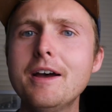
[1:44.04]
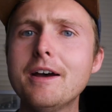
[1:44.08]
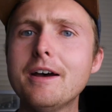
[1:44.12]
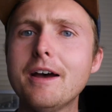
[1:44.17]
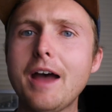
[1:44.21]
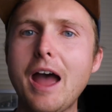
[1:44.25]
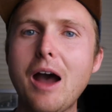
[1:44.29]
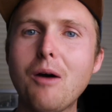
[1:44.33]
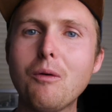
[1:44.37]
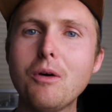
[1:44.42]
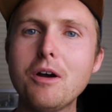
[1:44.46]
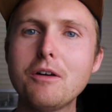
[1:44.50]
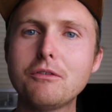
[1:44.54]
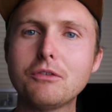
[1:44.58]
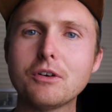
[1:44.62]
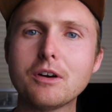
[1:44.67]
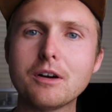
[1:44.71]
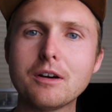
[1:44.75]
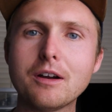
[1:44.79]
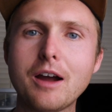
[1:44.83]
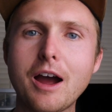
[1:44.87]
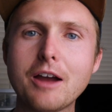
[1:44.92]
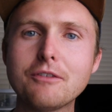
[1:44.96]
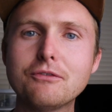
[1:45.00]

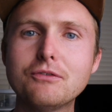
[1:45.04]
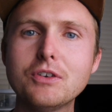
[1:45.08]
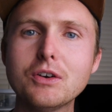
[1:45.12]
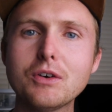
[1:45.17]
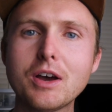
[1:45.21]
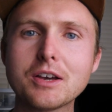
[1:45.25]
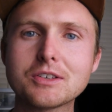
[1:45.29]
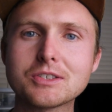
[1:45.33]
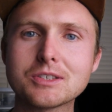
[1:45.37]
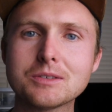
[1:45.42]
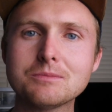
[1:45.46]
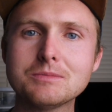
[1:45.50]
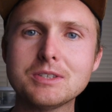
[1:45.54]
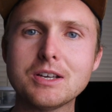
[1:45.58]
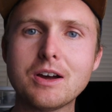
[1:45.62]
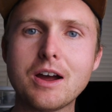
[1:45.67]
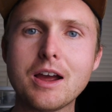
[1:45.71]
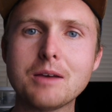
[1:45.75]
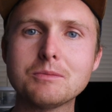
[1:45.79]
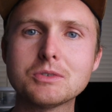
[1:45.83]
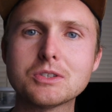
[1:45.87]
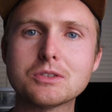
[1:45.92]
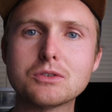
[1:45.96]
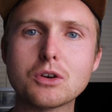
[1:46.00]
However, I feel like
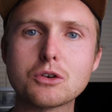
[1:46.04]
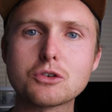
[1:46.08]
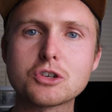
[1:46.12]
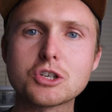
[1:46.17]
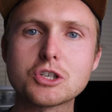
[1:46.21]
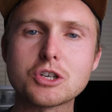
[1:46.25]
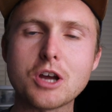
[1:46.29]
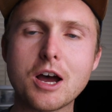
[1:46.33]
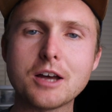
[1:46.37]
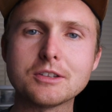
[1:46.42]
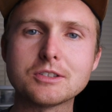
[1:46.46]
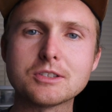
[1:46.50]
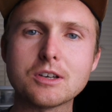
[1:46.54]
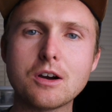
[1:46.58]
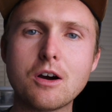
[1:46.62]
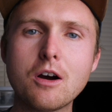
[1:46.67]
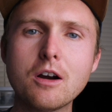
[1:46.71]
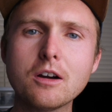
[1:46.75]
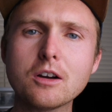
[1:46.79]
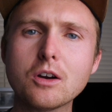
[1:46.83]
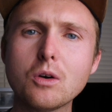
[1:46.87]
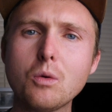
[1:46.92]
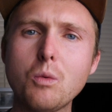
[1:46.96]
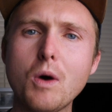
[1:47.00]
sometimes those shots
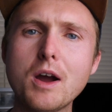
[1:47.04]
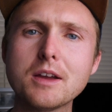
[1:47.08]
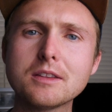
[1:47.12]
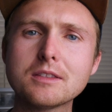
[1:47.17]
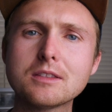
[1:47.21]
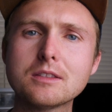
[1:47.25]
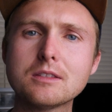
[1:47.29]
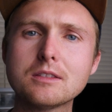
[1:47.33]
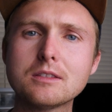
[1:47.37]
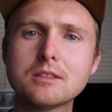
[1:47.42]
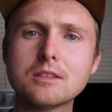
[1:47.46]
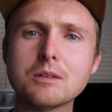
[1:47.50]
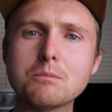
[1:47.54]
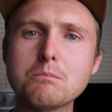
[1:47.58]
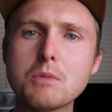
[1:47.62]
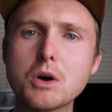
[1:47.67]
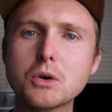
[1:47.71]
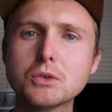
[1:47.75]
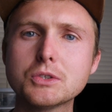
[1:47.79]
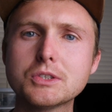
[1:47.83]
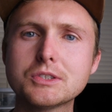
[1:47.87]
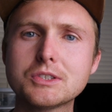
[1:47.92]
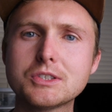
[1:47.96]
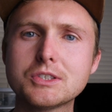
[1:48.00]
aren't quite the most